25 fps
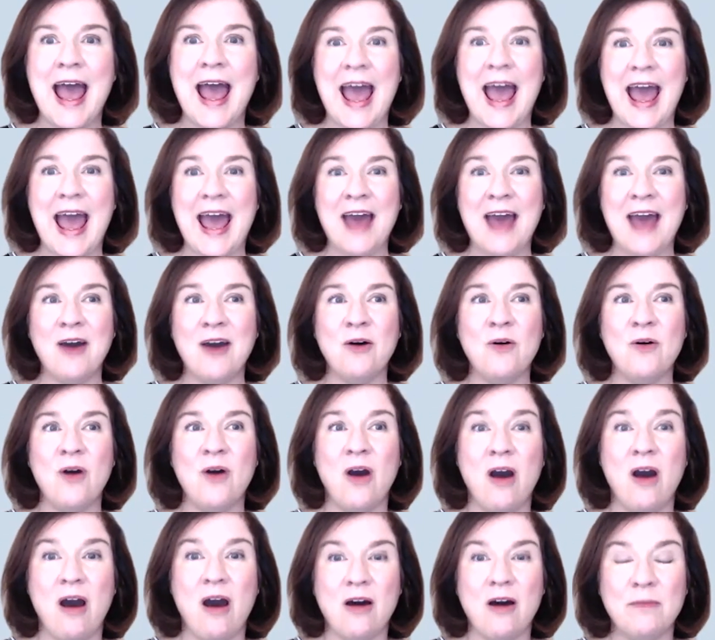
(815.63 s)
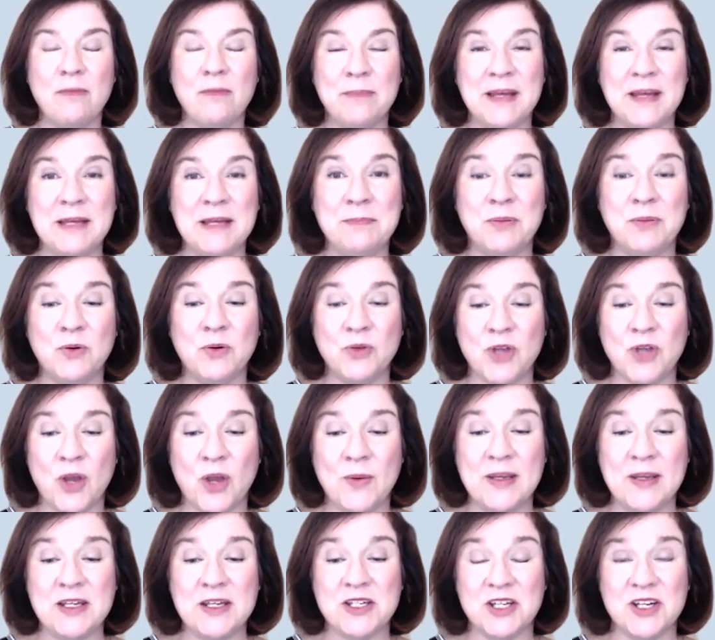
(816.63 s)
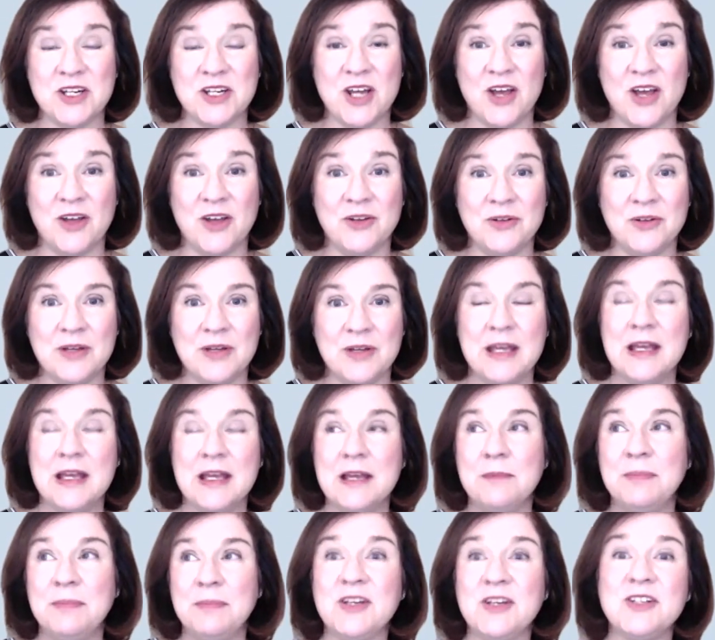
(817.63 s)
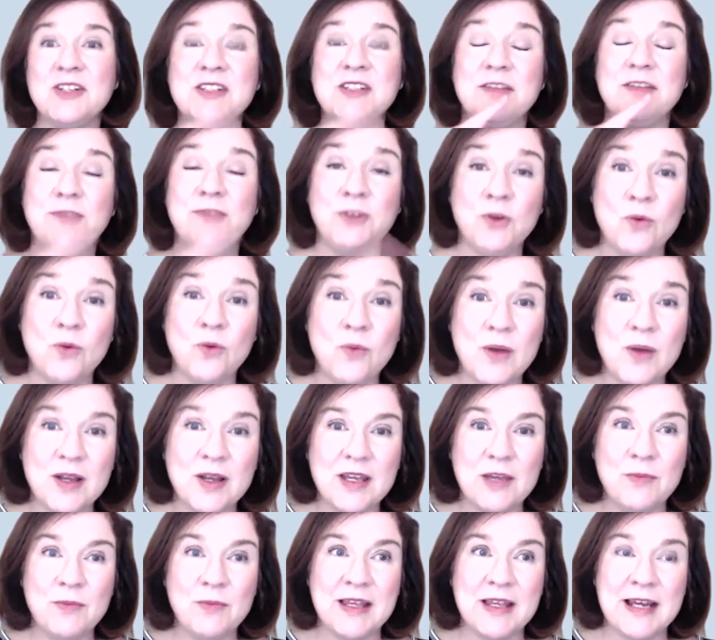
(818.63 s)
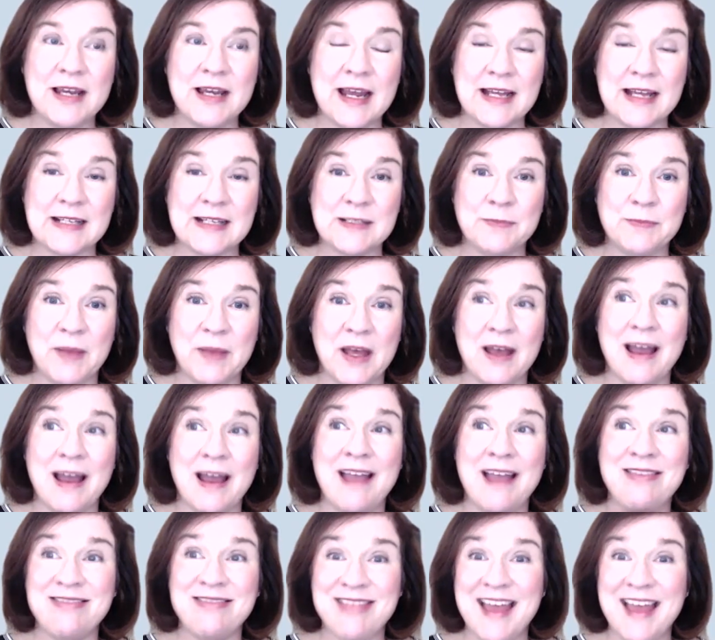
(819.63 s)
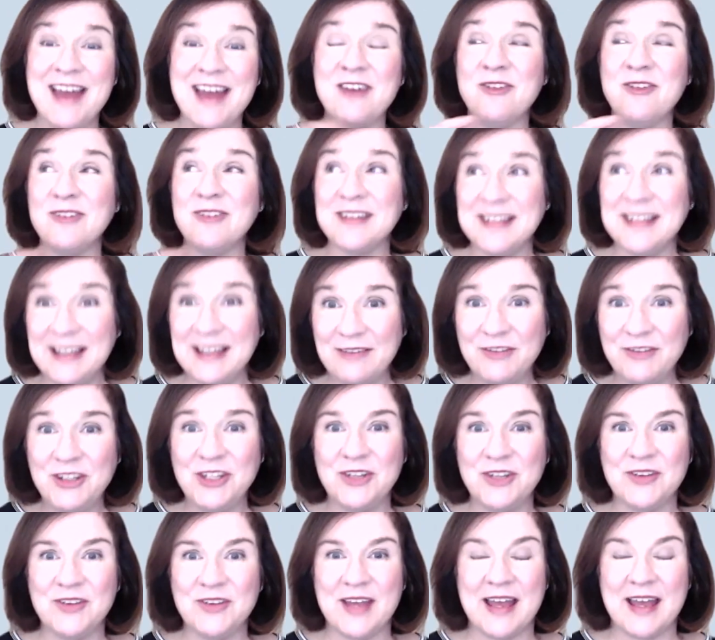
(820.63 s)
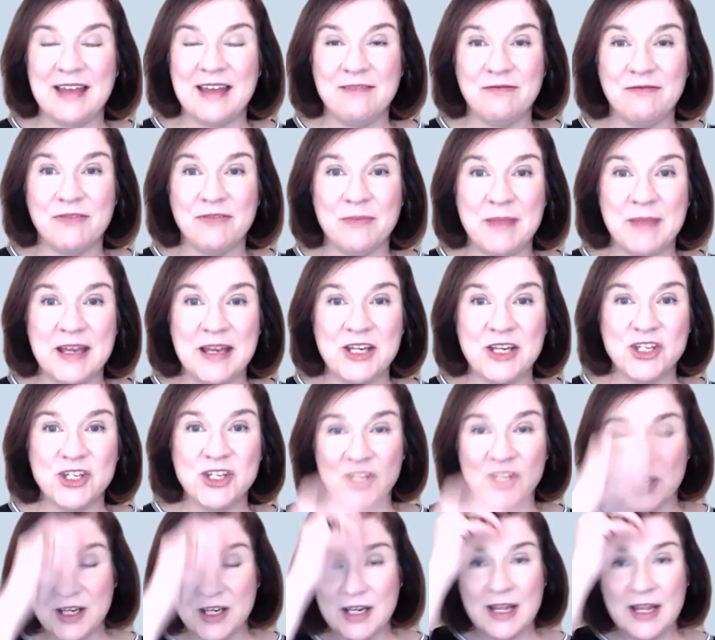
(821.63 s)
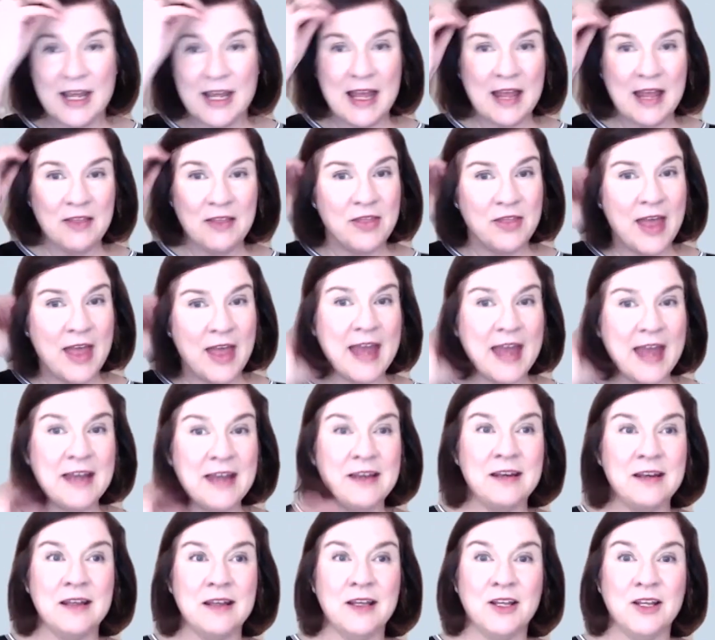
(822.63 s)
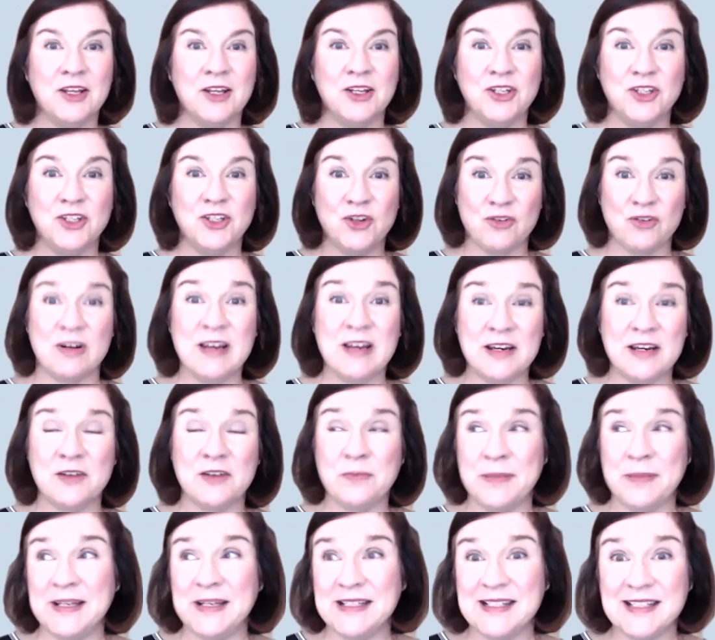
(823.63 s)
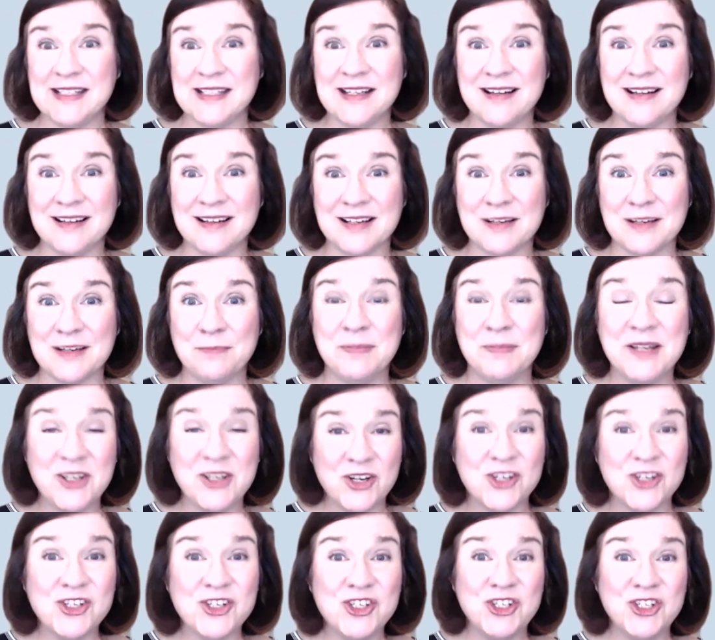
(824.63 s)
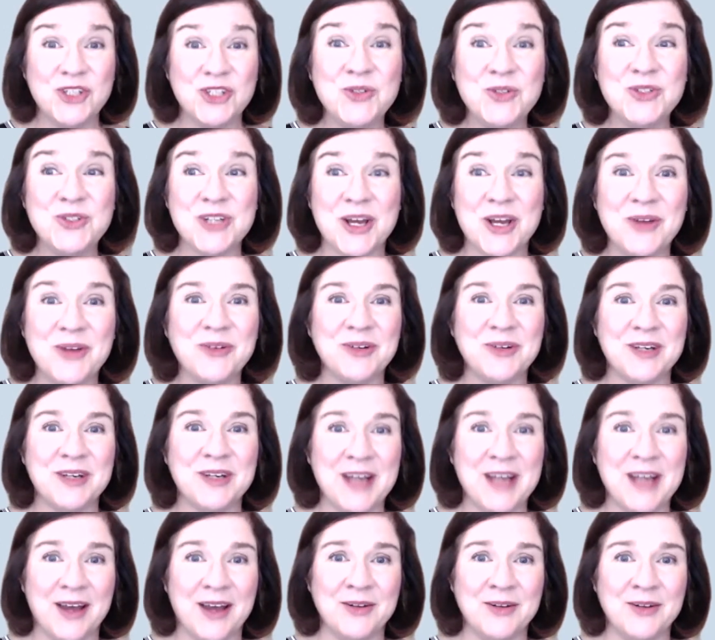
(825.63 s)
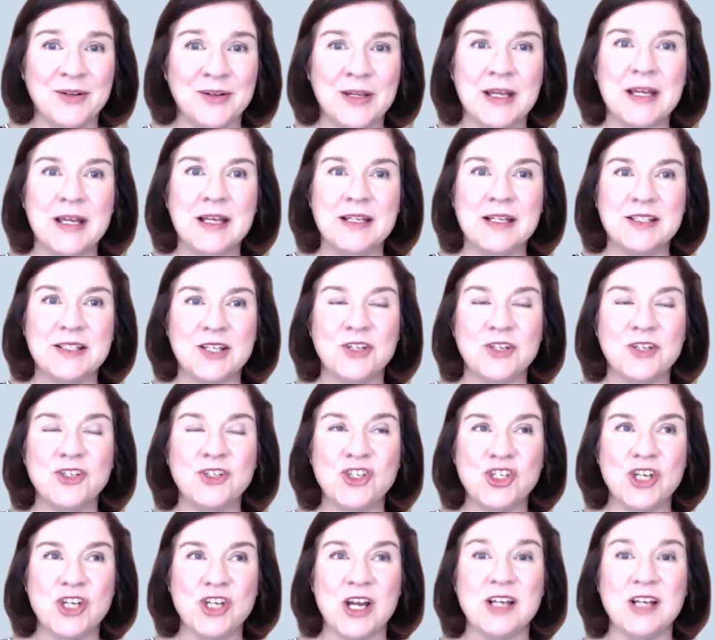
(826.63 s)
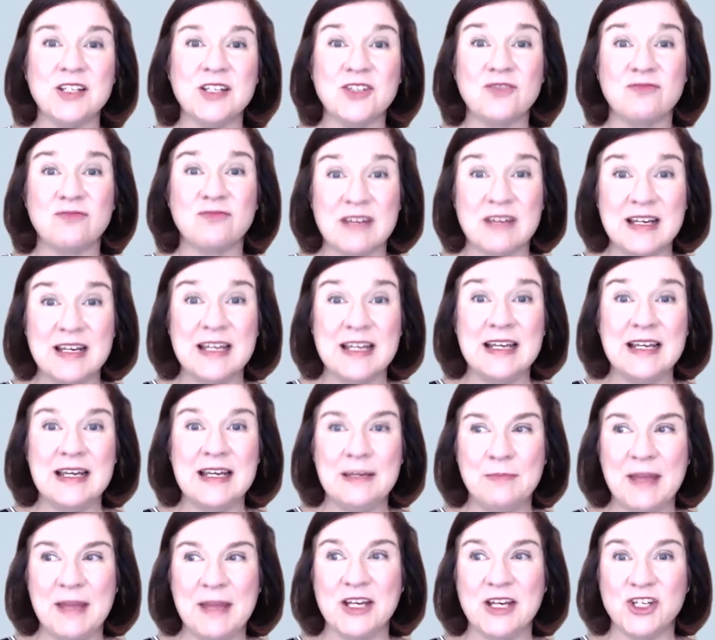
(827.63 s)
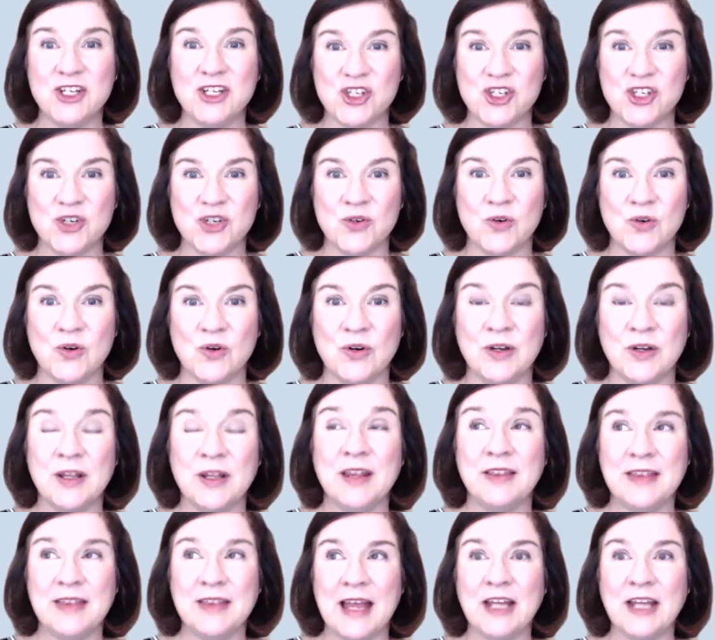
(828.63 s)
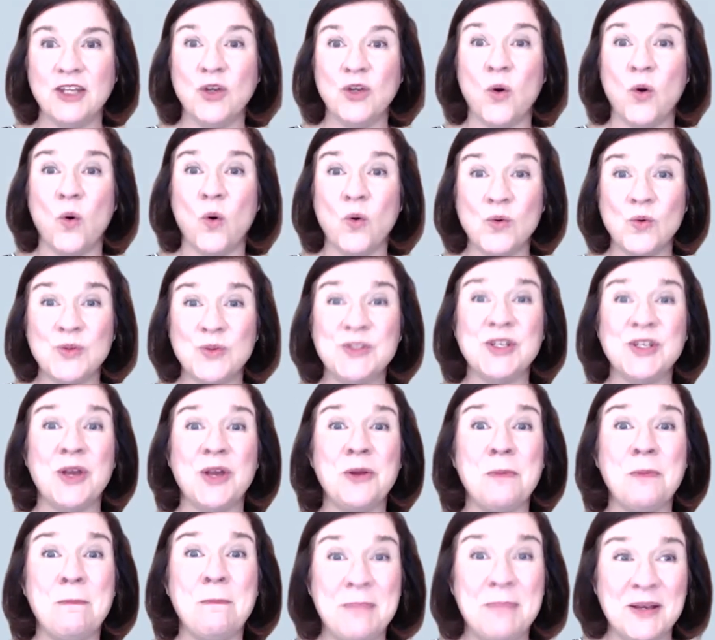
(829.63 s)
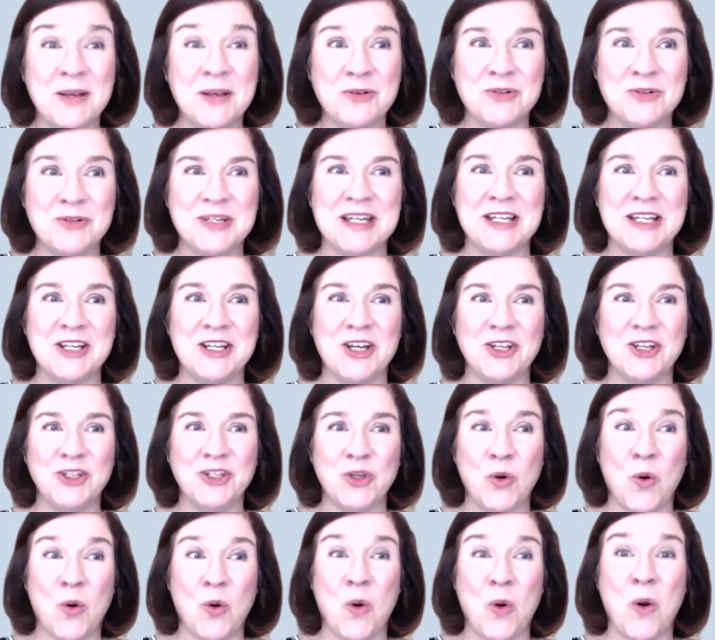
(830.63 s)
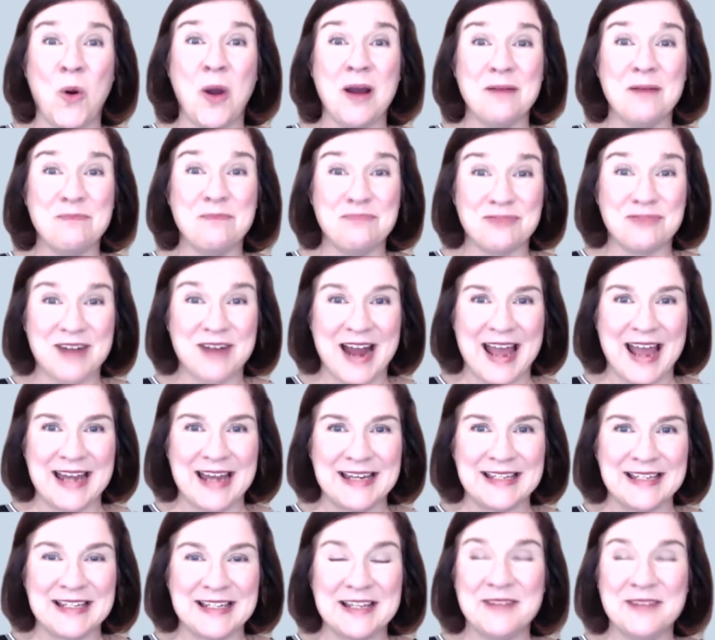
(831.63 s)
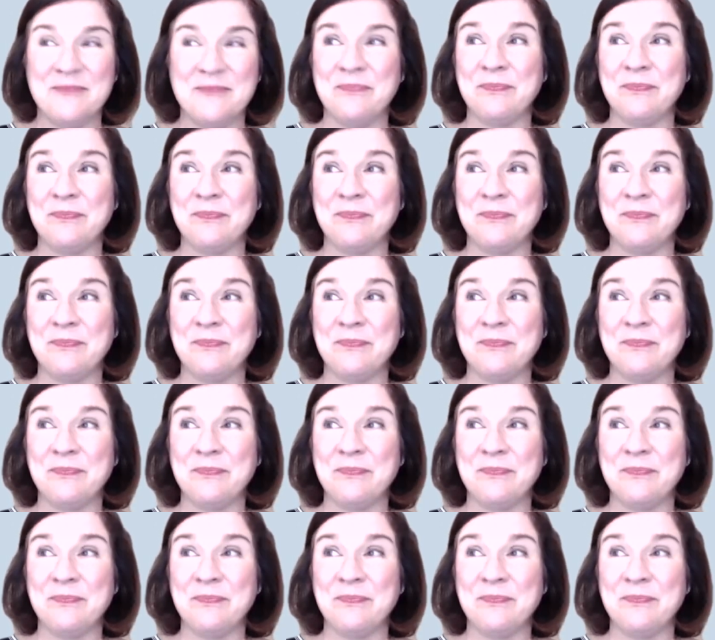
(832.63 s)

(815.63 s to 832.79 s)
How are people going to know? Because if you're working with an expert and they're not giving you that information, then you're a little bit stuck because you don't know. So just really make sure that you're also building your brand.